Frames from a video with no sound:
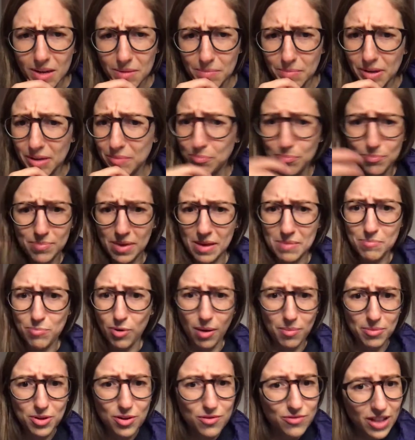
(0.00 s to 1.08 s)
but
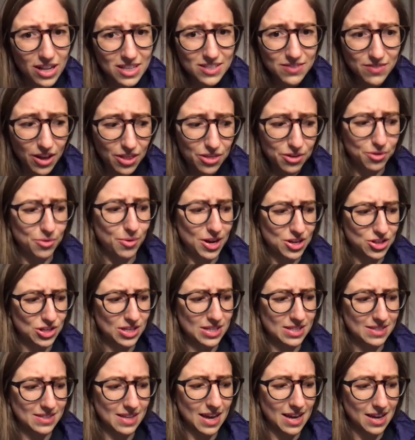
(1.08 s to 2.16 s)
probably you have lots of other
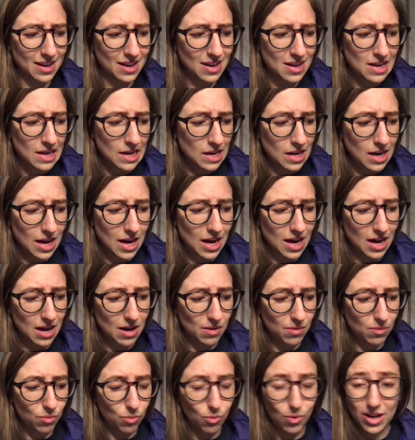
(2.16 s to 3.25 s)
questions like uh,
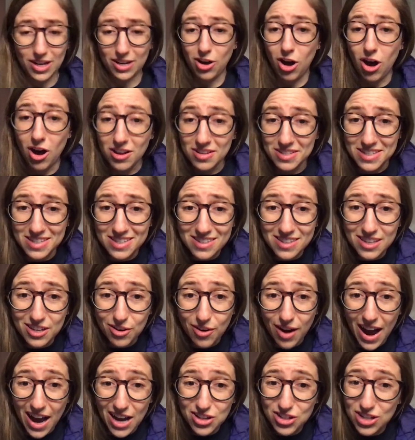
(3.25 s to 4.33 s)
what causes the
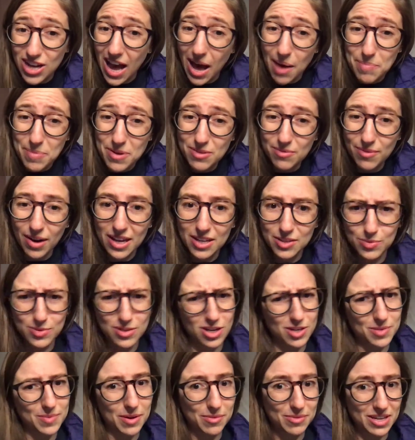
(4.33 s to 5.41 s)
crash to happen, right? Because we
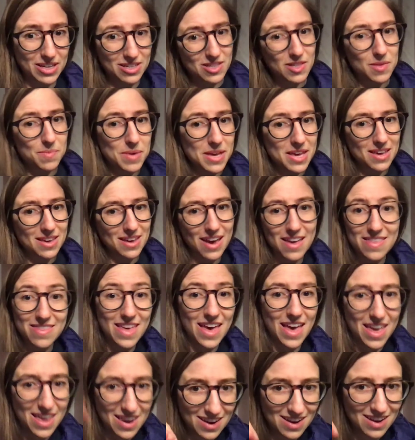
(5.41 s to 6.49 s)
talked about we get to the peak and
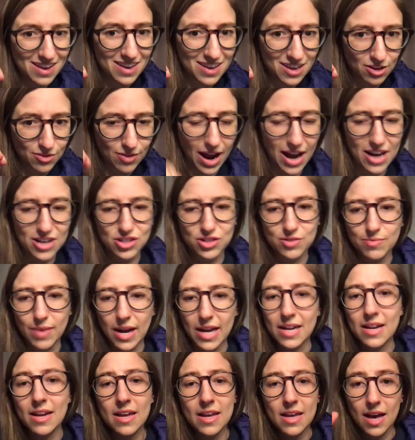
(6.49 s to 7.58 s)
then crash,
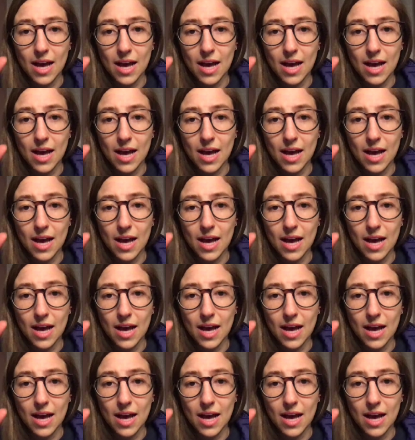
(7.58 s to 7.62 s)
right?